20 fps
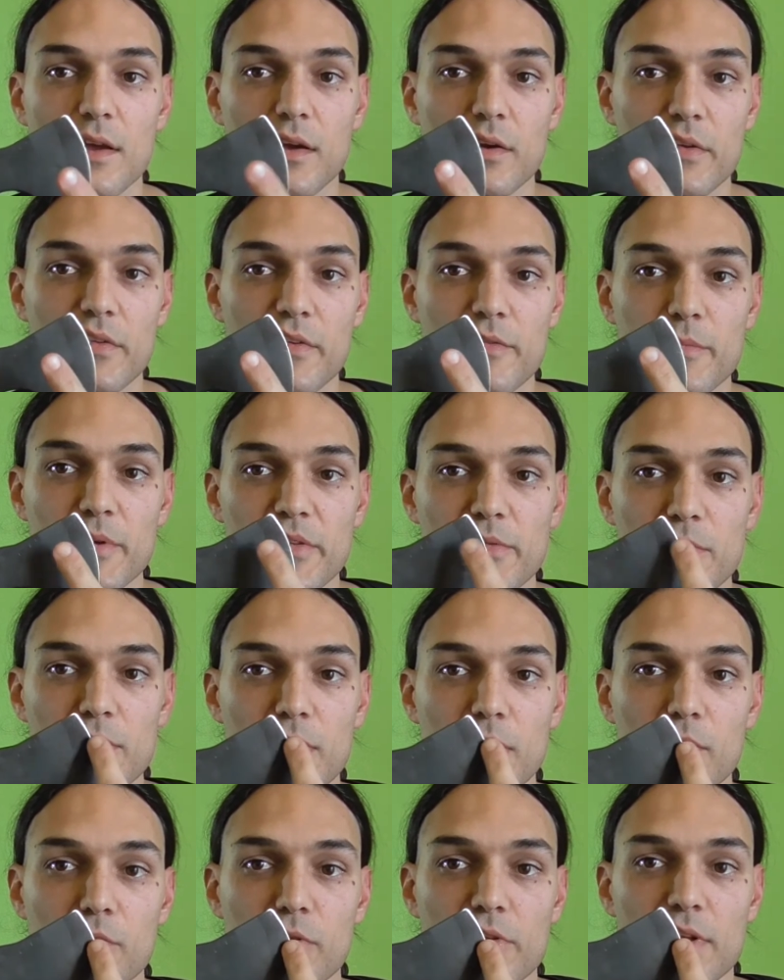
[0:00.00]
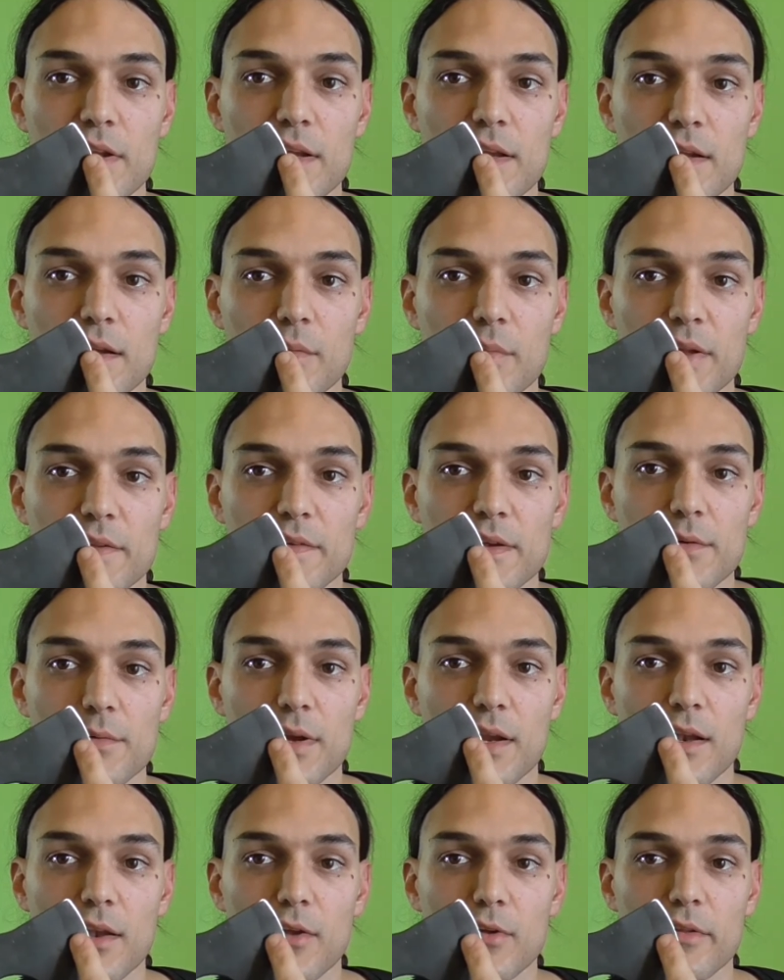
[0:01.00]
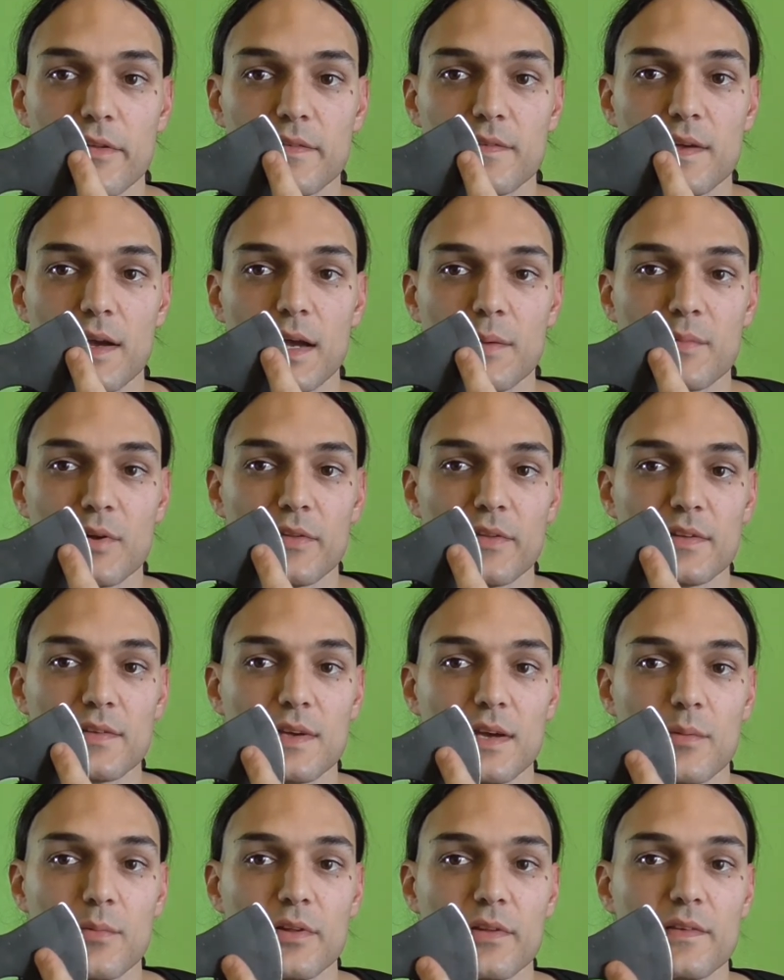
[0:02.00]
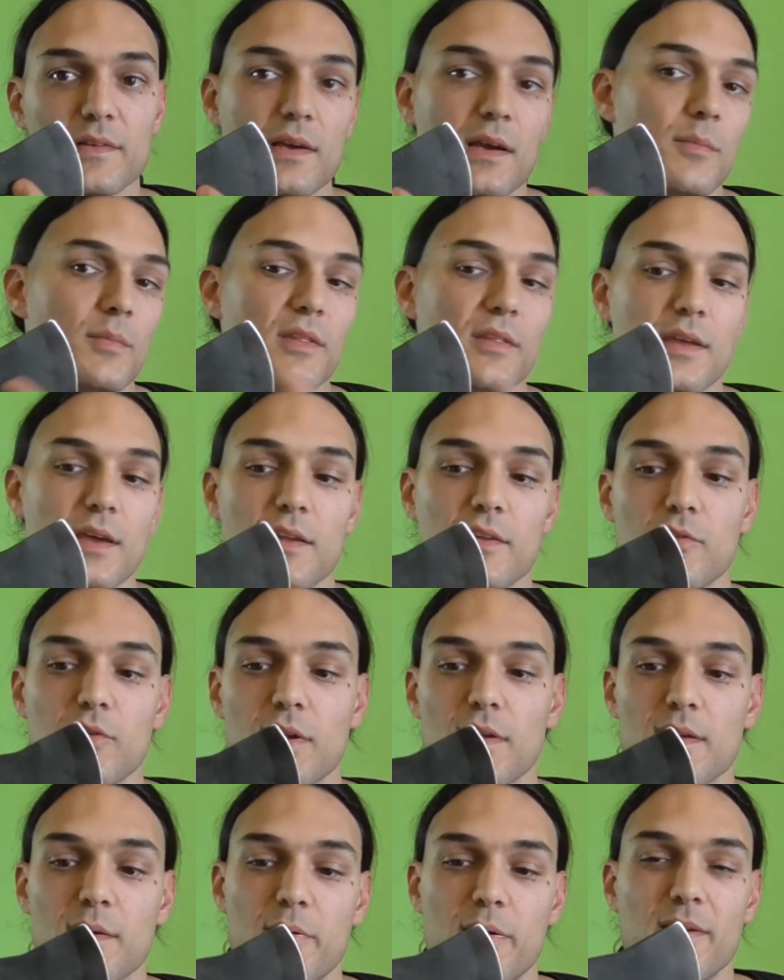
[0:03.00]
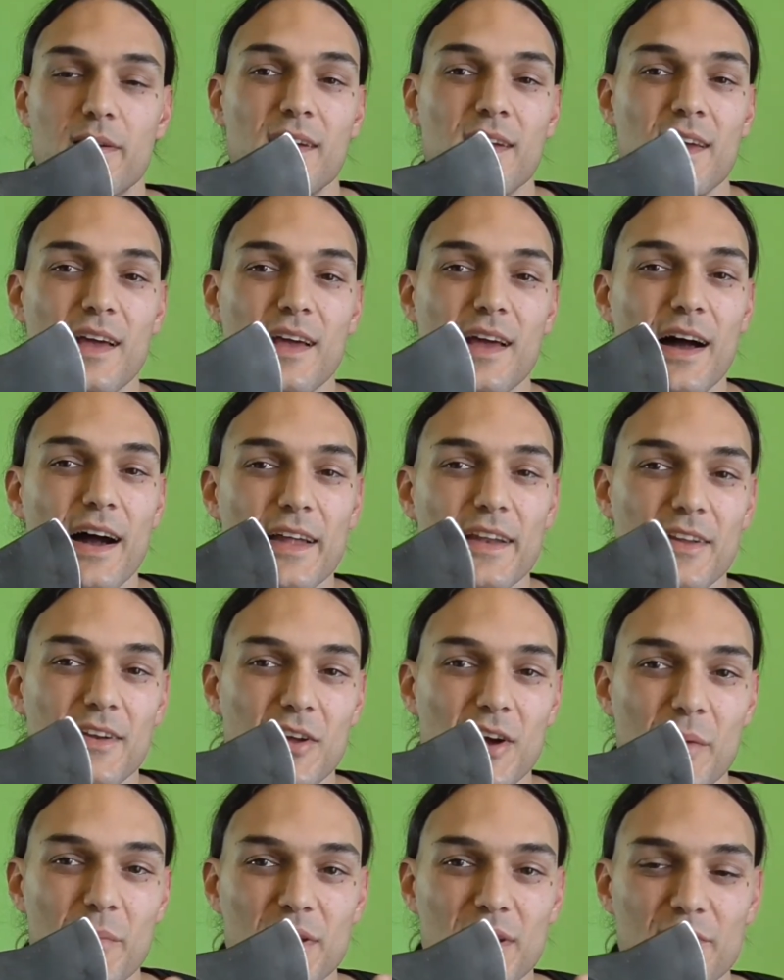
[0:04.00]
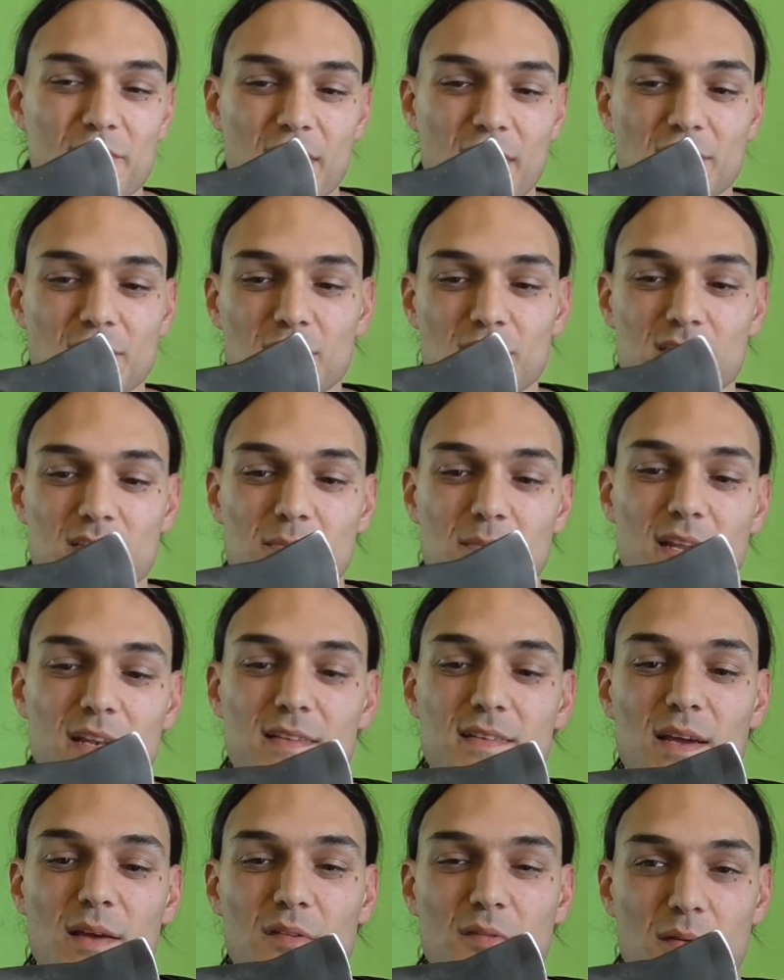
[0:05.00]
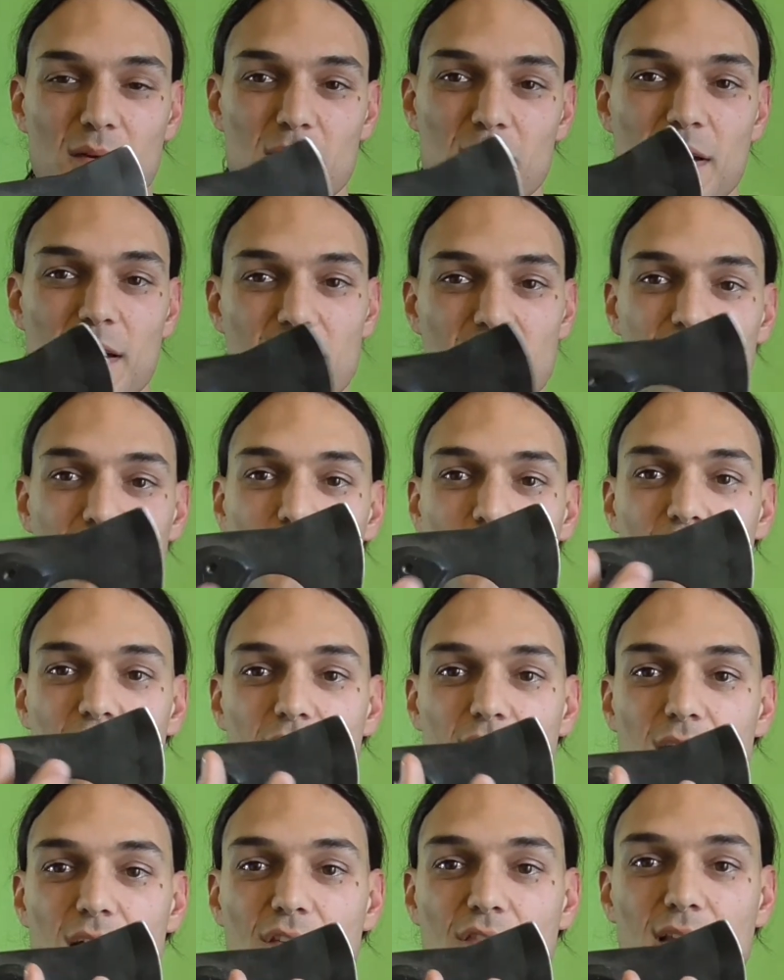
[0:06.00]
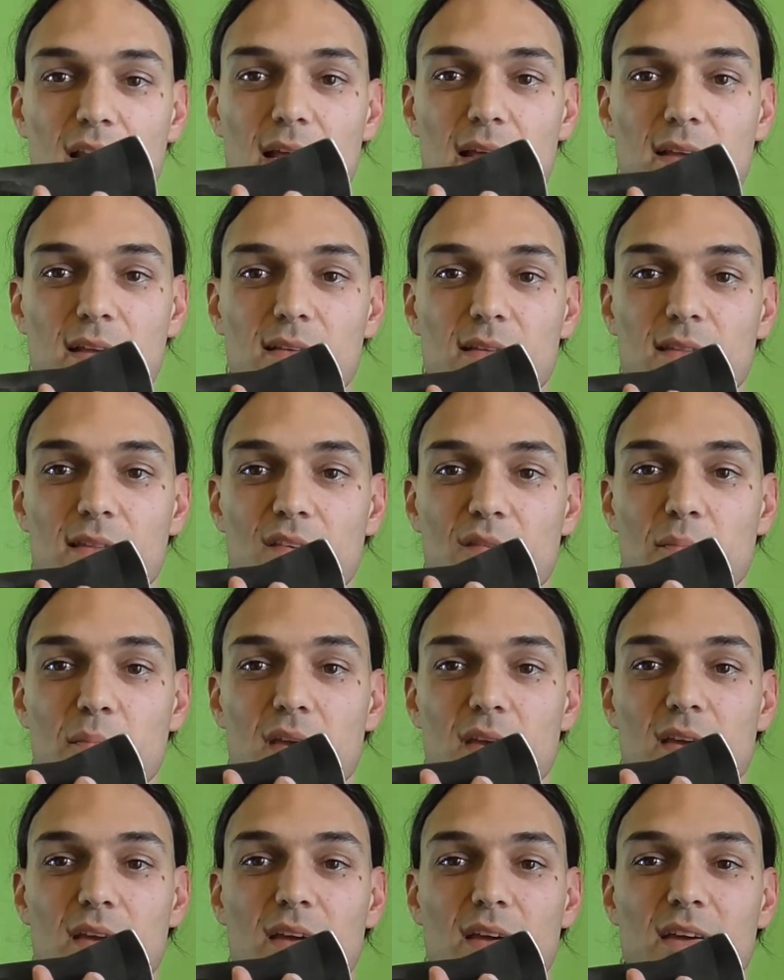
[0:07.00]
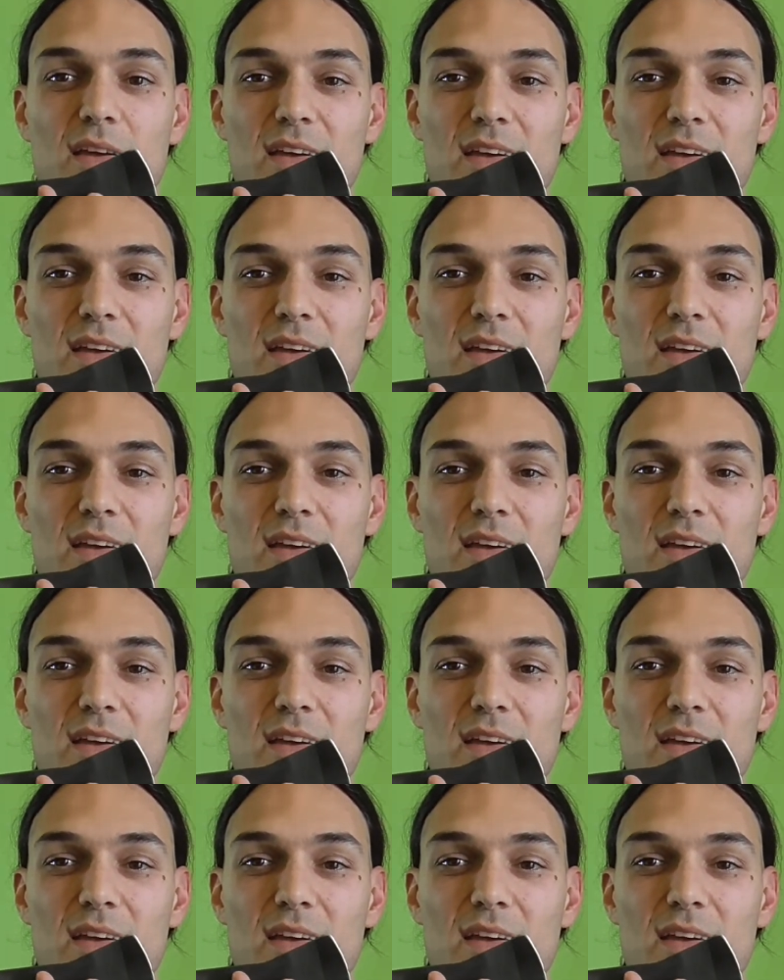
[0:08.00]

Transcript: This means you lose a little material all the time. In the end, you end up, I don't know, I mean, if I do it too many times, maybe I end up with an axe like this big.